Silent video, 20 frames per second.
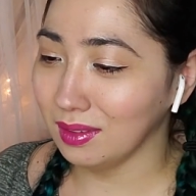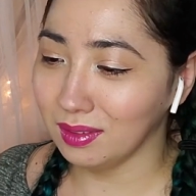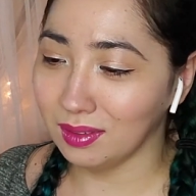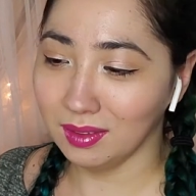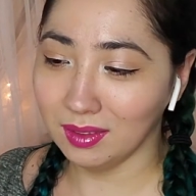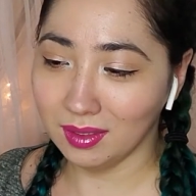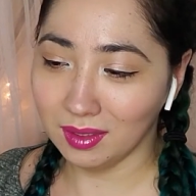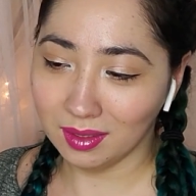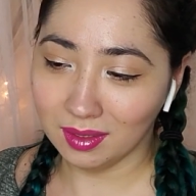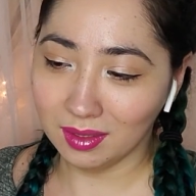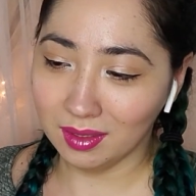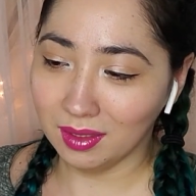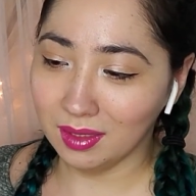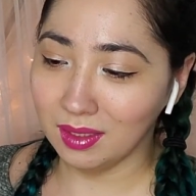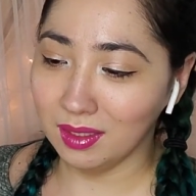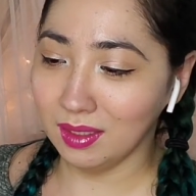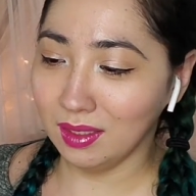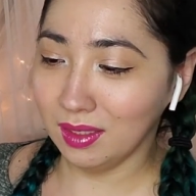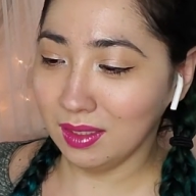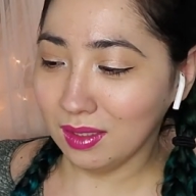Move for
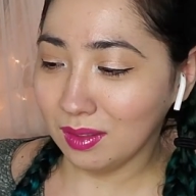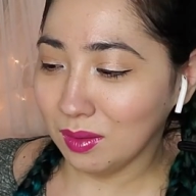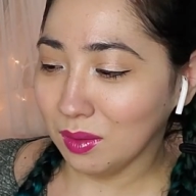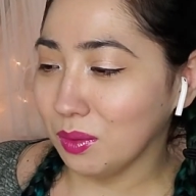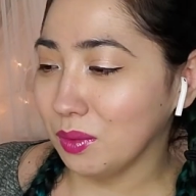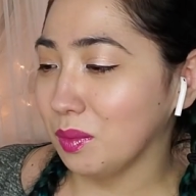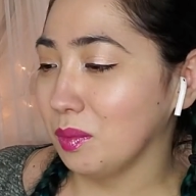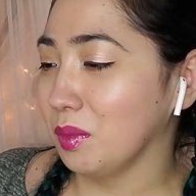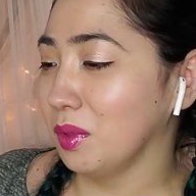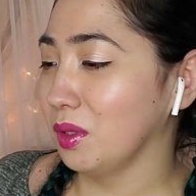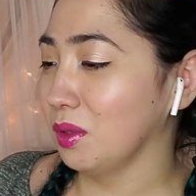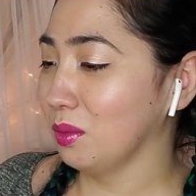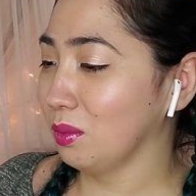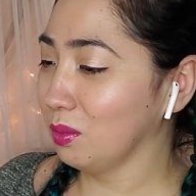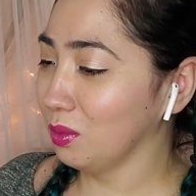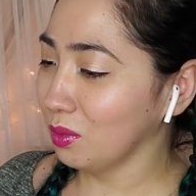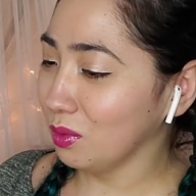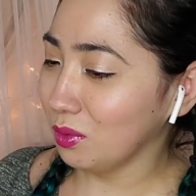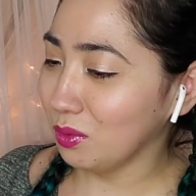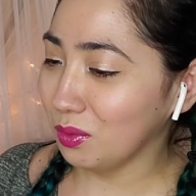me, move for me,
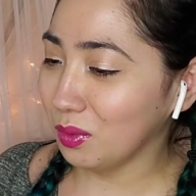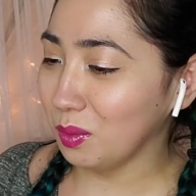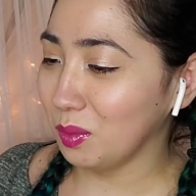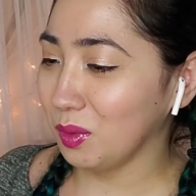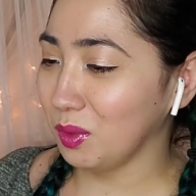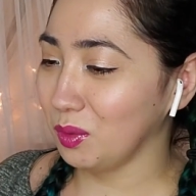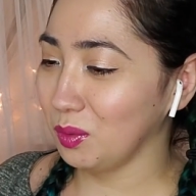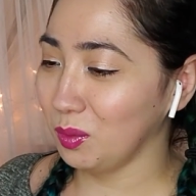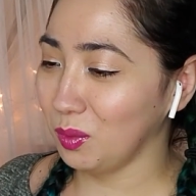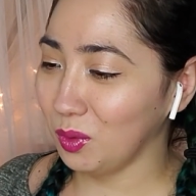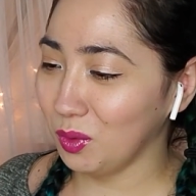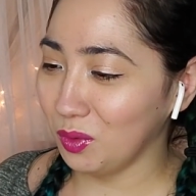move for me,